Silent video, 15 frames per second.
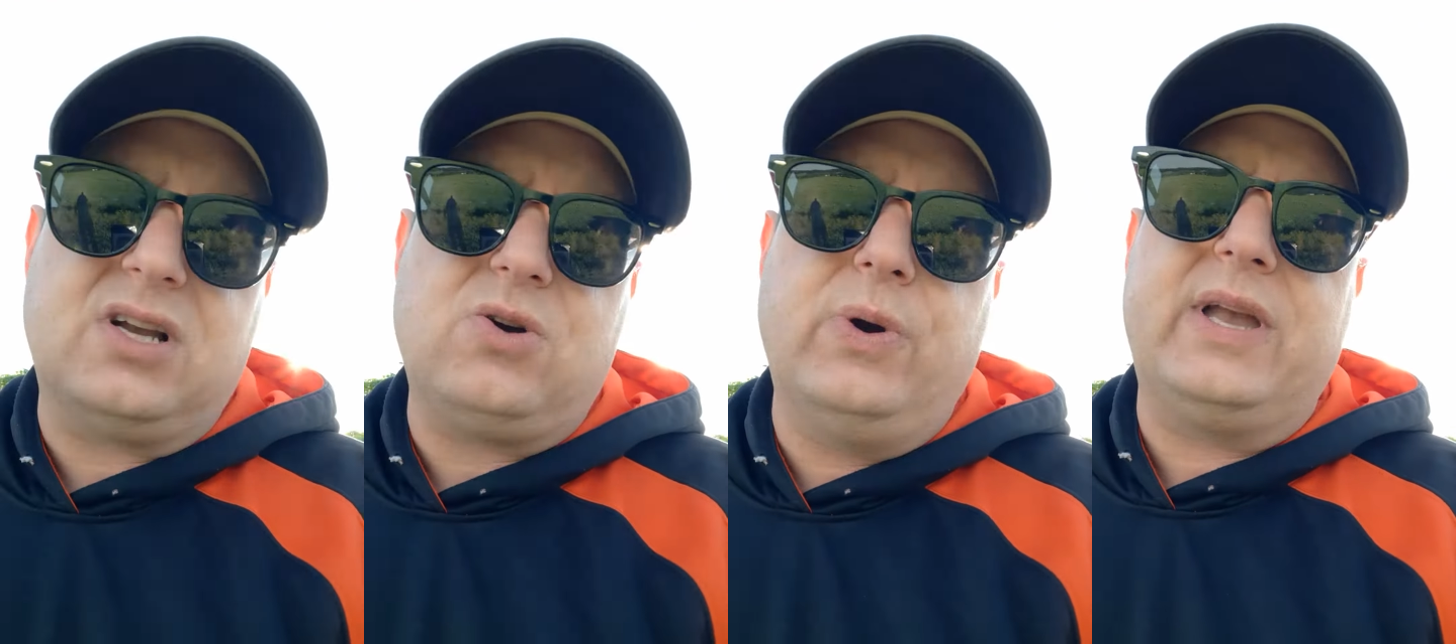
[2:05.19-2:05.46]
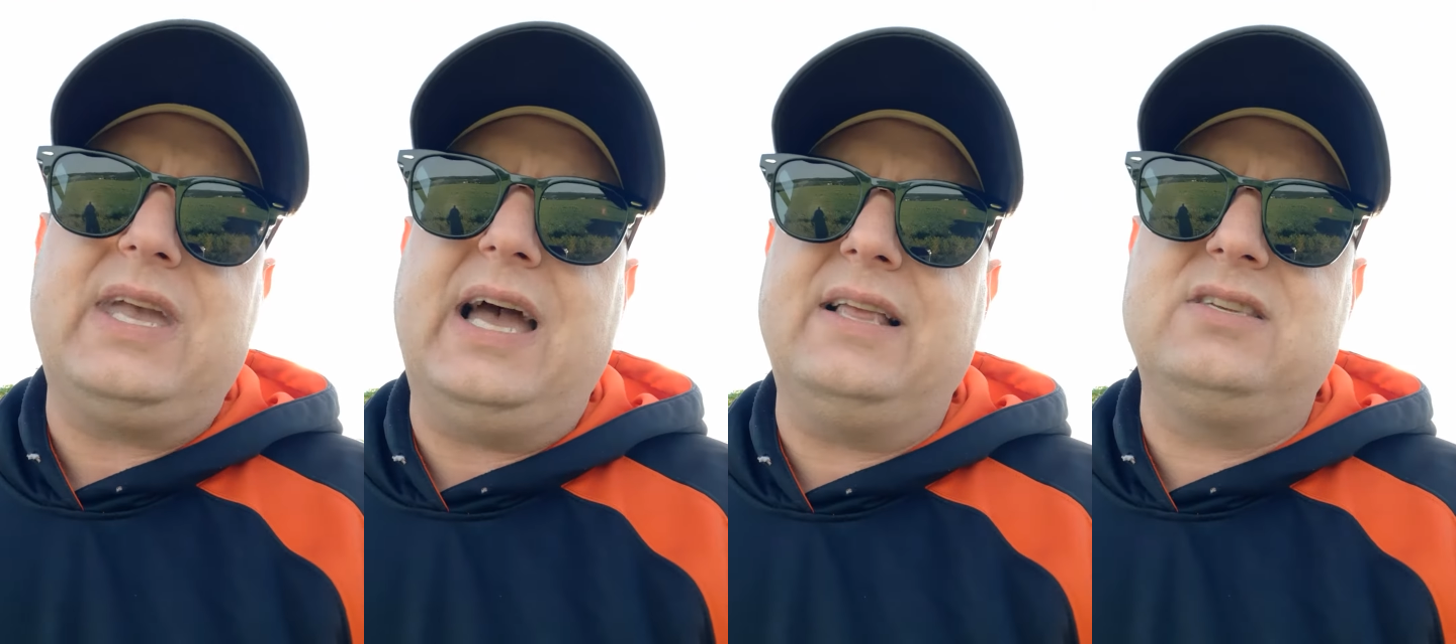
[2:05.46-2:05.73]
a
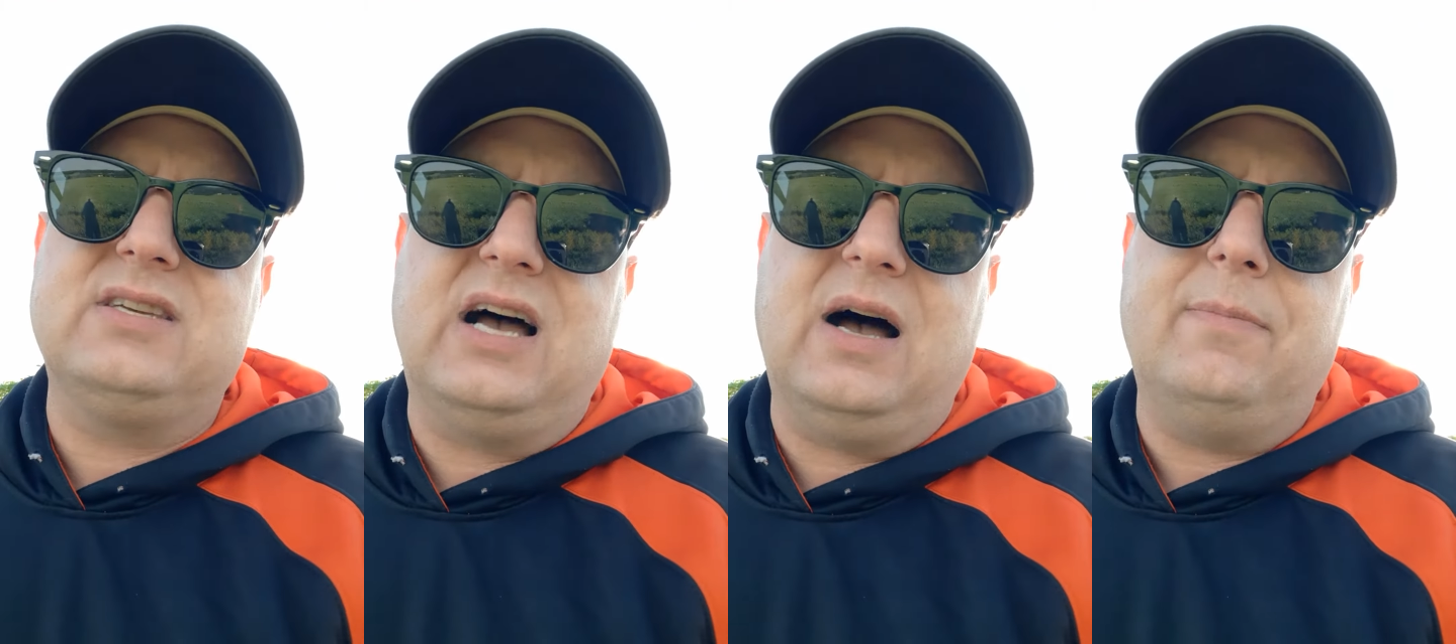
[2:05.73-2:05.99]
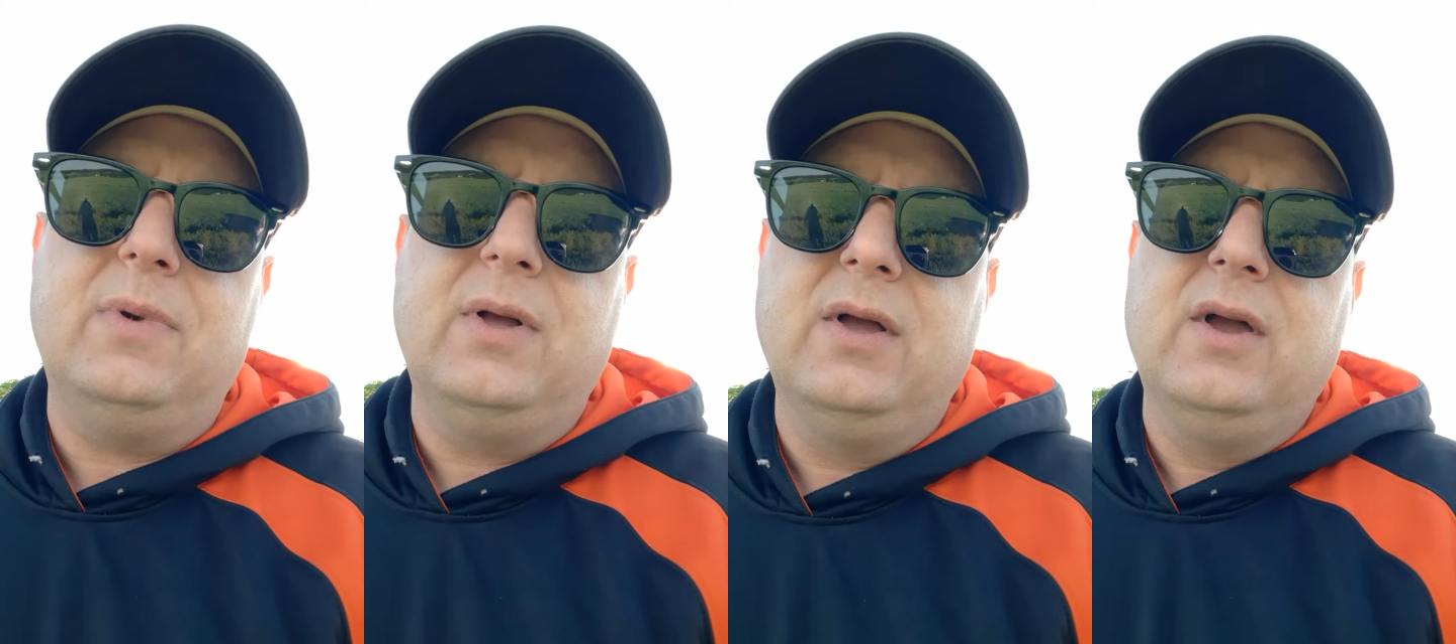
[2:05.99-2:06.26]
quick heads
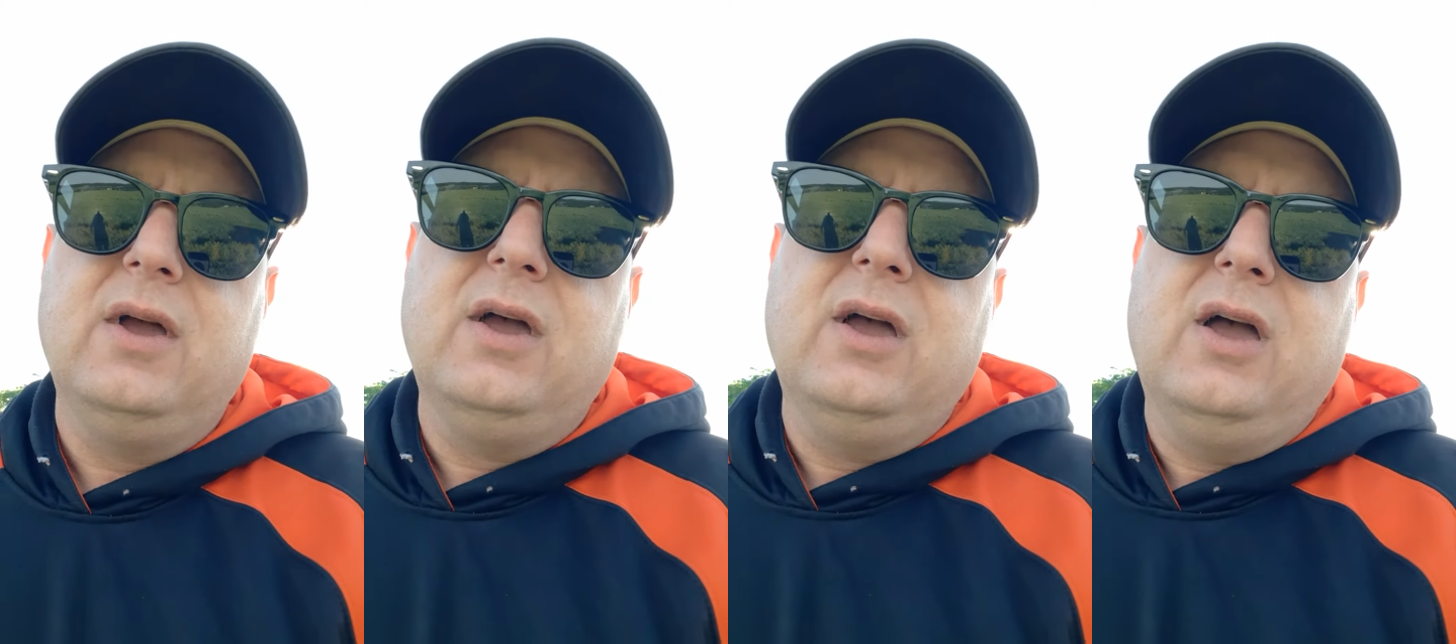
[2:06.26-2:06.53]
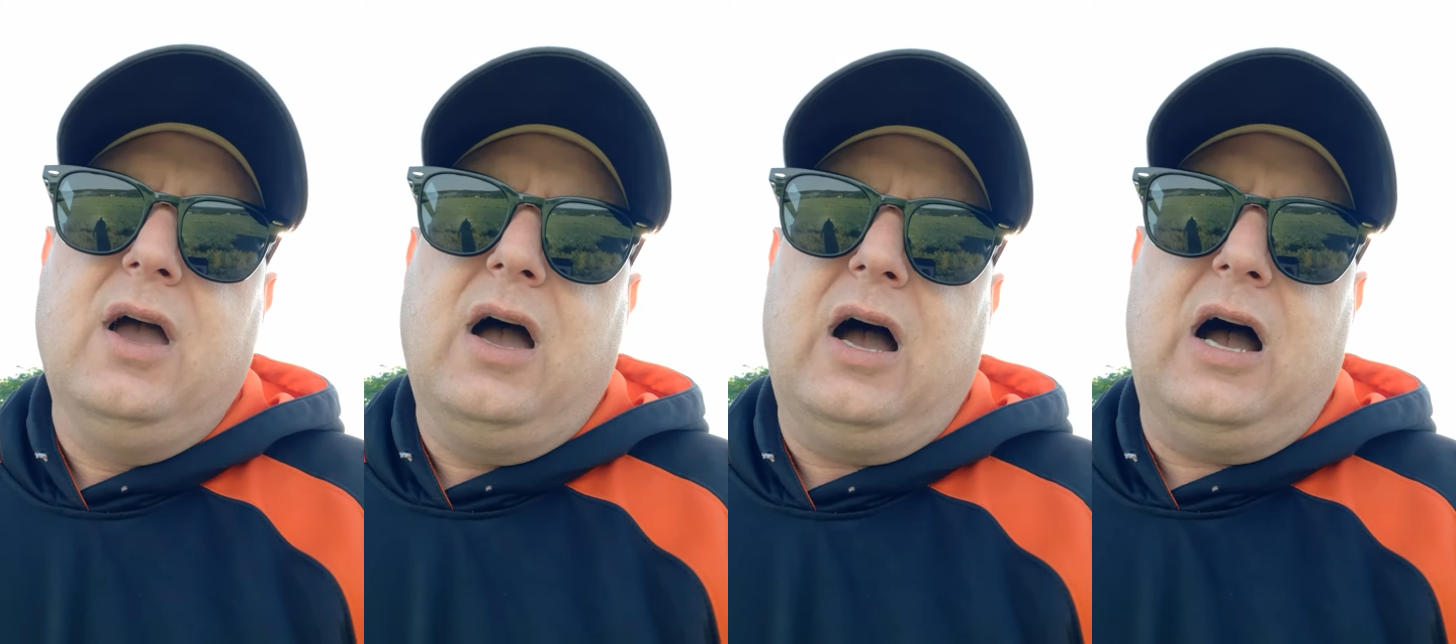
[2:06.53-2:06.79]
up,
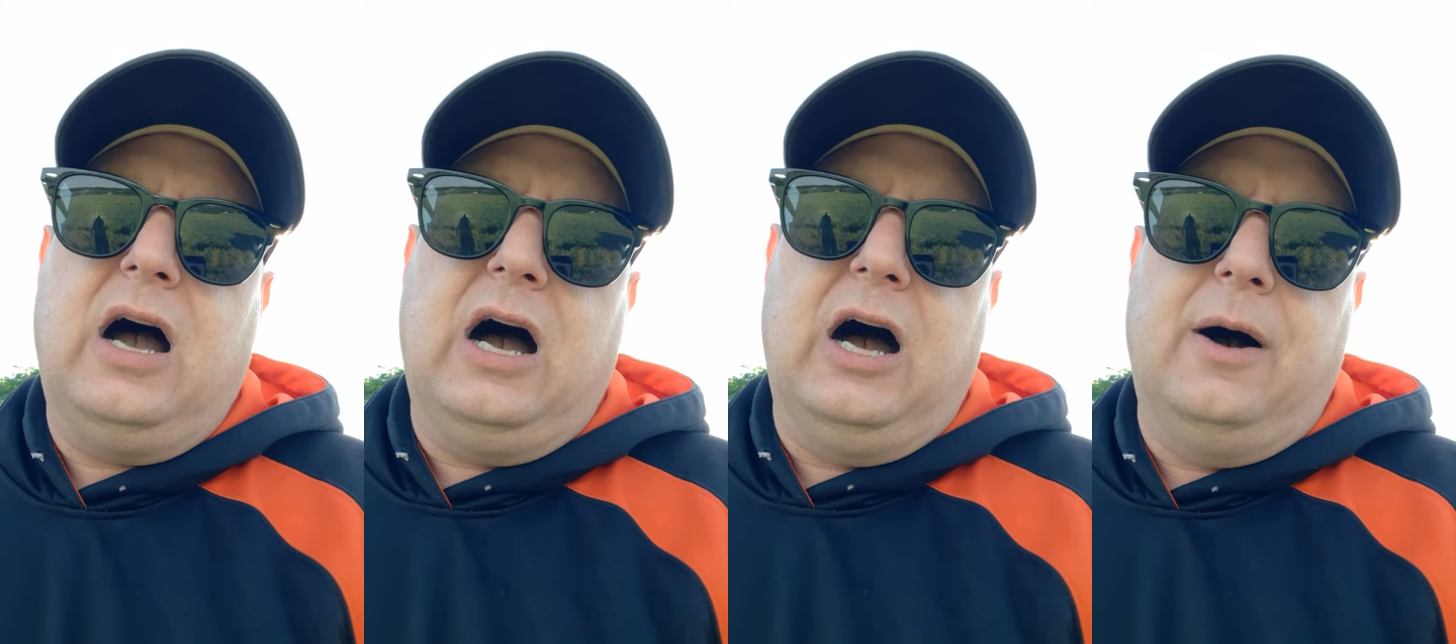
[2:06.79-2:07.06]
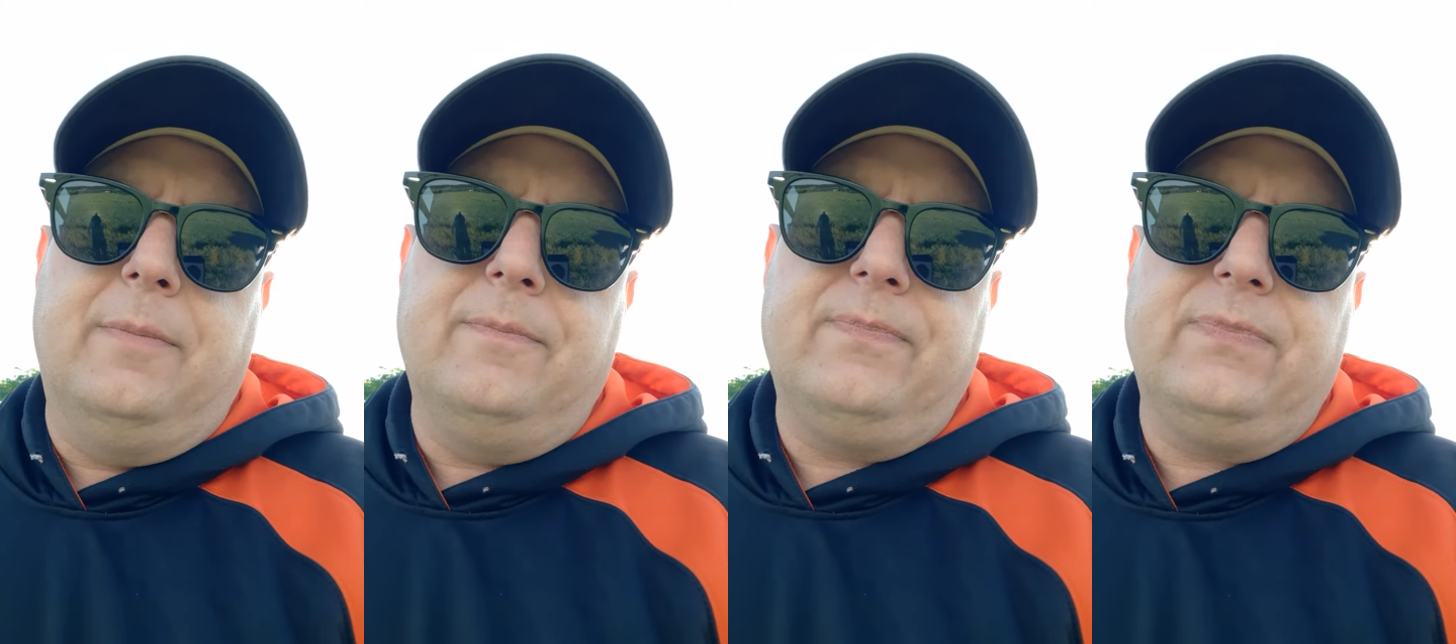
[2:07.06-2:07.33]

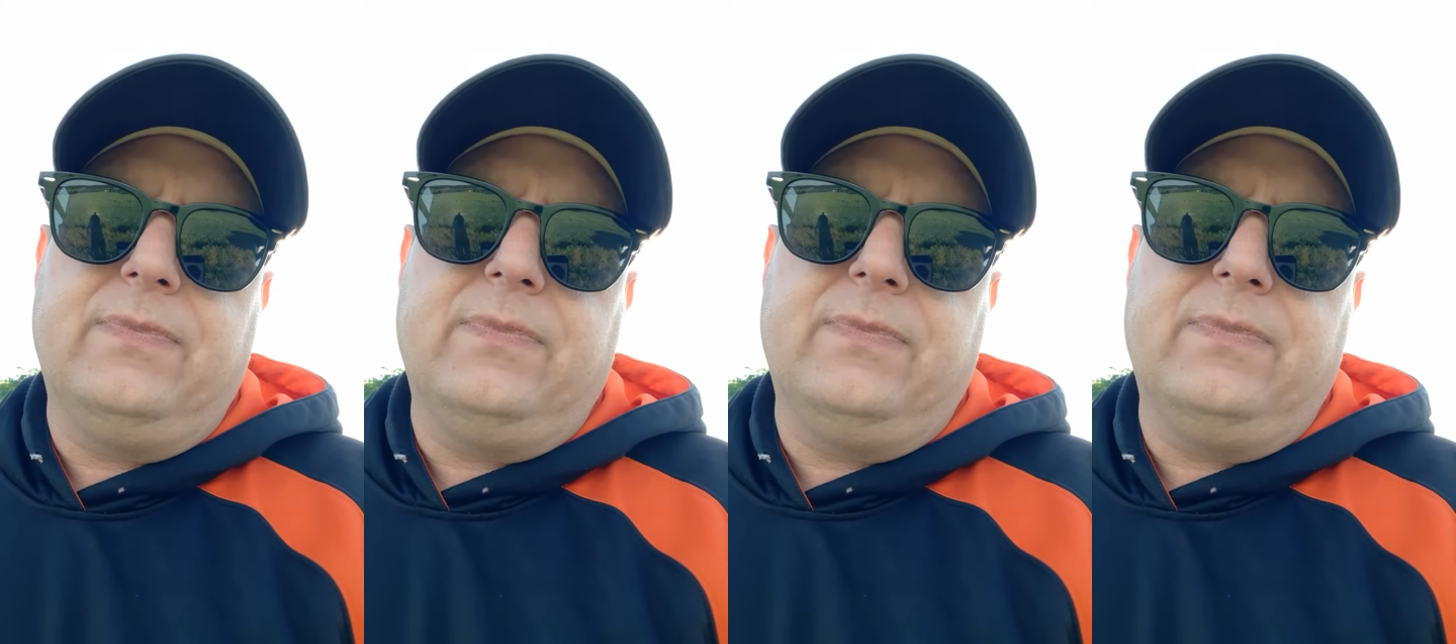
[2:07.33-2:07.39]
um,